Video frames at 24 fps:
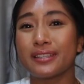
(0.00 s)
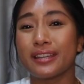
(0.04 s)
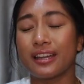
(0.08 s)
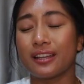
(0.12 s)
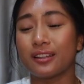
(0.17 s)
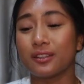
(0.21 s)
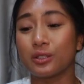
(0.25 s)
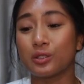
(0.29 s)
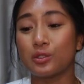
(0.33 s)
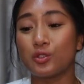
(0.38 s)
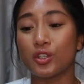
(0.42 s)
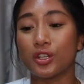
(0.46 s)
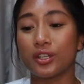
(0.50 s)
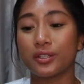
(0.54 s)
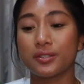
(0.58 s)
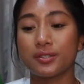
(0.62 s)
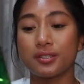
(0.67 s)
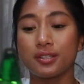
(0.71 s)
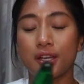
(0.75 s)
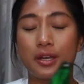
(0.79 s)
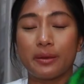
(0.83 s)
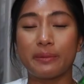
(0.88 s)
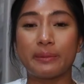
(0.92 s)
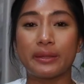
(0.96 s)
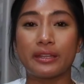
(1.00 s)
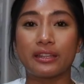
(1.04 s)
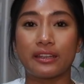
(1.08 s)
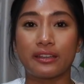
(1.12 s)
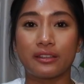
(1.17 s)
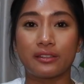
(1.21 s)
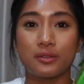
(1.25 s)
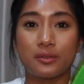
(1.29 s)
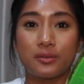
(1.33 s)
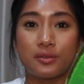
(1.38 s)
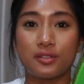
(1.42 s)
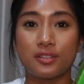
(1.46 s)
aloe gels come in
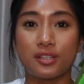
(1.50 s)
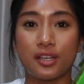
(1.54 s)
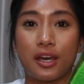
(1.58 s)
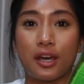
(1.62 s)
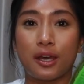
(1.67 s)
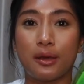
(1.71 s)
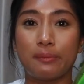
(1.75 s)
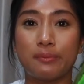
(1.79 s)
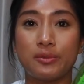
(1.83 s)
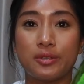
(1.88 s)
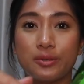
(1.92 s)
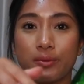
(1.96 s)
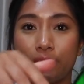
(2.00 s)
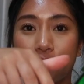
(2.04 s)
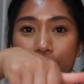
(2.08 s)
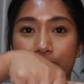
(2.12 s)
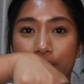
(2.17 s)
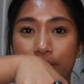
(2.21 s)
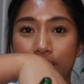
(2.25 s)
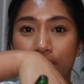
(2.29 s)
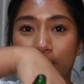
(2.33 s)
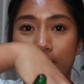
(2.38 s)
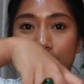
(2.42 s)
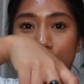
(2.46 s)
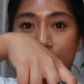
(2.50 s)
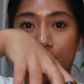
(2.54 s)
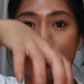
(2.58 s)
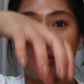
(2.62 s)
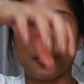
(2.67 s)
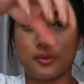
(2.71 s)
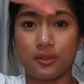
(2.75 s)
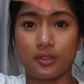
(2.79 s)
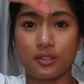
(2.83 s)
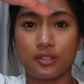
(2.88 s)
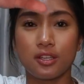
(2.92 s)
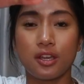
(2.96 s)
like those tubs where you can
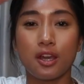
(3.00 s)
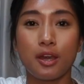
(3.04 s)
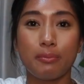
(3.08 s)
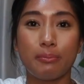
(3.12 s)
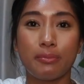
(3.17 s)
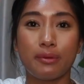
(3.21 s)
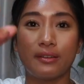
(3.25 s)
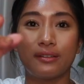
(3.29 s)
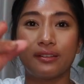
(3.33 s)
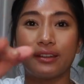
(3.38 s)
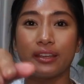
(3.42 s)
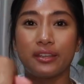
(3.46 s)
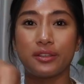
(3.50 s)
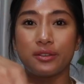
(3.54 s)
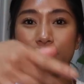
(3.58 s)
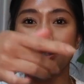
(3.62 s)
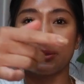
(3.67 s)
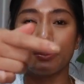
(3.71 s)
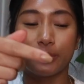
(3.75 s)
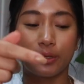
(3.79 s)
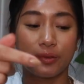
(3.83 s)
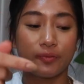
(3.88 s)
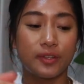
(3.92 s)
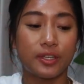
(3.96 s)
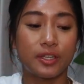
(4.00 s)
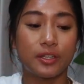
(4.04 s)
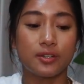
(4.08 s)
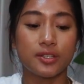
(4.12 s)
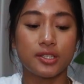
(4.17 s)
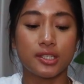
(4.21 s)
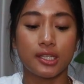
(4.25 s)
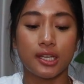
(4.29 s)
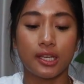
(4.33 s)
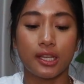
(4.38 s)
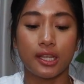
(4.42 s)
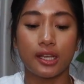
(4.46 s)
unscrew the top and like you dip your
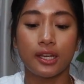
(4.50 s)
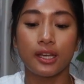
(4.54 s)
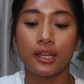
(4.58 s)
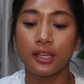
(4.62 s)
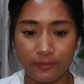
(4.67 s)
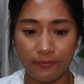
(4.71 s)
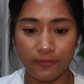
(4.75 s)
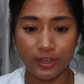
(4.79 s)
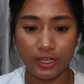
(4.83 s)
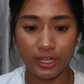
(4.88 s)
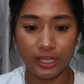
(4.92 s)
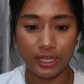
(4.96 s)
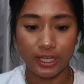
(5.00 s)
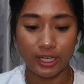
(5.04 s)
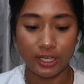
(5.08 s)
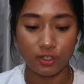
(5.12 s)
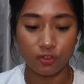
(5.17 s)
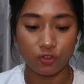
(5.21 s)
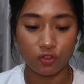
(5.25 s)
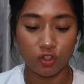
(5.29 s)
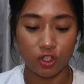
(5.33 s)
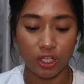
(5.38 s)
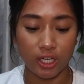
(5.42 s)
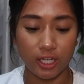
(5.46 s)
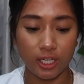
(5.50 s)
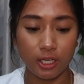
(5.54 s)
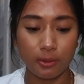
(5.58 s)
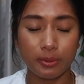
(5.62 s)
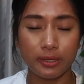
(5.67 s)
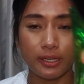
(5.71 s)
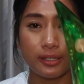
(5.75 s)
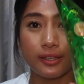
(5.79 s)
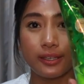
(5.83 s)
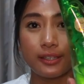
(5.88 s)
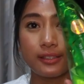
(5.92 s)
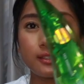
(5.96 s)
fingers in it. Not very hygienic,
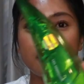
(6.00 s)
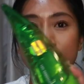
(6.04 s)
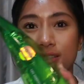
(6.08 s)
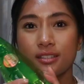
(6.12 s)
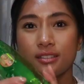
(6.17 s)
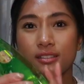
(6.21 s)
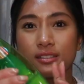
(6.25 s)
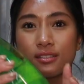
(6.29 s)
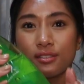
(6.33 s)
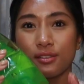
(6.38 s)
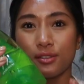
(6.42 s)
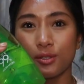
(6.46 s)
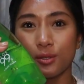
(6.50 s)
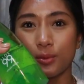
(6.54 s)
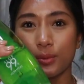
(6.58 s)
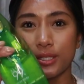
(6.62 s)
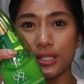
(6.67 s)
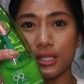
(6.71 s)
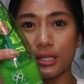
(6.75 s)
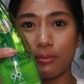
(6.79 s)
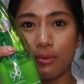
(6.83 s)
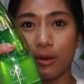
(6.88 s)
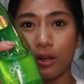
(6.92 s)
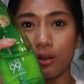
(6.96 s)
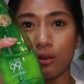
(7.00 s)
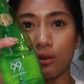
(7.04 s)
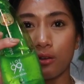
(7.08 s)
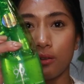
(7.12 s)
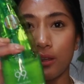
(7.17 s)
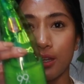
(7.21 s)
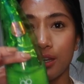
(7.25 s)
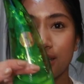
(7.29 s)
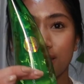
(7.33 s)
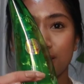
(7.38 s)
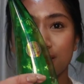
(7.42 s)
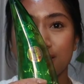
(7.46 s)
but I like this because it's a squeezy bottle
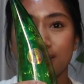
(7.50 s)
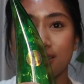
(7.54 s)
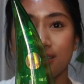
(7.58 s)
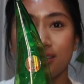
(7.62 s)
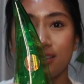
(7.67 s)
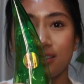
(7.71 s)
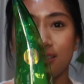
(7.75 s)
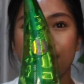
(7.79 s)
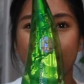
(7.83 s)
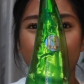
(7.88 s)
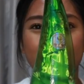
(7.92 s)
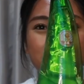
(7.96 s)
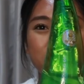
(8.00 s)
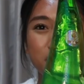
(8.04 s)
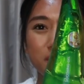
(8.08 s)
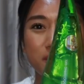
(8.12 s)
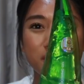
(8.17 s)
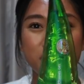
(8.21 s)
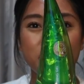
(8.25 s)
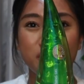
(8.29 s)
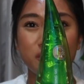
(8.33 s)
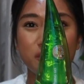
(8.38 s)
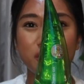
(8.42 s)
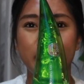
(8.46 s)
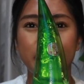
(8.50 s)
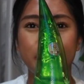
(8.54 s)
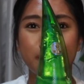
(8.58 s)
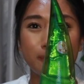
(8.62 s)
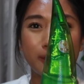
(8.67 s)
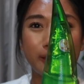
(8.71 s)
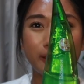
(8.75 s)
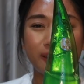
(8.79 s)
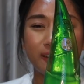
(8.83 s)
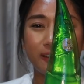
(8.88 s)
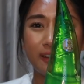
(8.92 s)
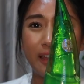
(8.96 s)
and it's also just shaped
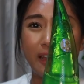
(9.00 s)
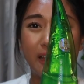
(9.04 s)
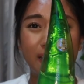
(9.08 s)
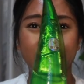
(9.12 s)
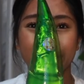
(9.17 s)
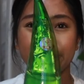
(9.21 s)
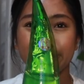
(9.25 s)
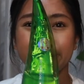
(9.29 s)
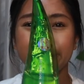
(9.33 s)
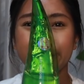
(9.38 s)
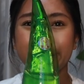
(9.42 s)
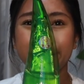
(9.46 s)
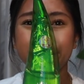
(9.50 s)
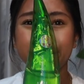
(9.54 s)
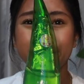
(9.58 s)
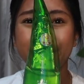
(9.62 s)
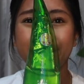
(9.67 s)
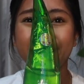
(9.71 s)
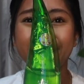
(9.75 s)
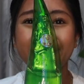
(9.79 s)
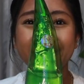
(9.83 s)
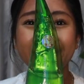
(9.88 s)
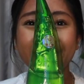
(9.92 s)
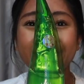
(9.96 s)
like an aloe leaf.